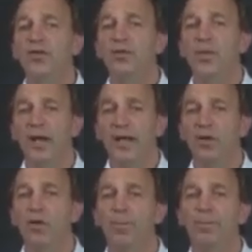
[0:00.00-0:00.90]
swelling
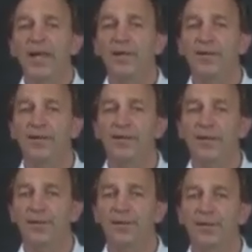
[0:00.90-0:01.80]
or Baker's
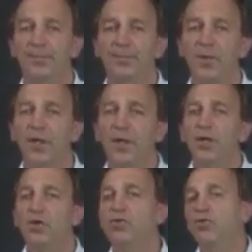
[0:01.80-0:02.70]
cyst.
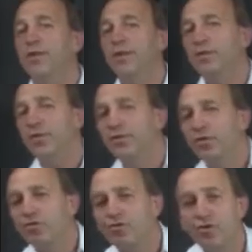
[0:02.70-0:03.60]
Usually this isn't
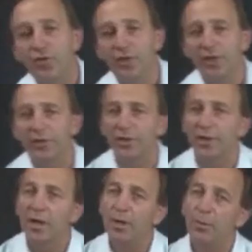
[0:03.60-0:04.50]
a true cyst,
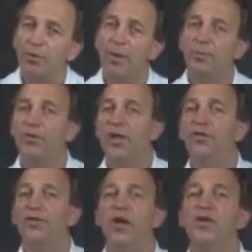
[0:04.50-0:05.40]
but
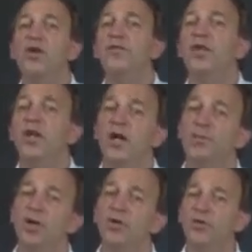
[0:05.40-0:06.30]
represents synovial
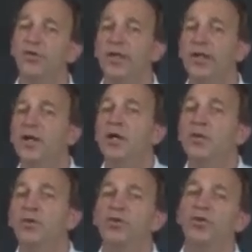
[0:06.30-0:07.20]
hypertrophy,
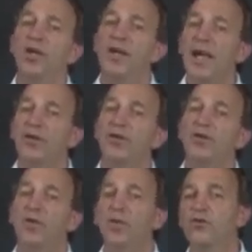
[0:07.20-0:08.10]
which is
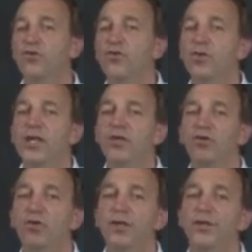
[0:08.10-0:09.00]
connected to the true knee
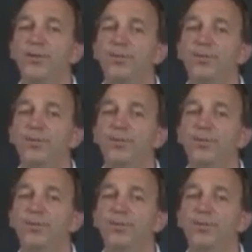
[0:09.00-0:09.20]
joint.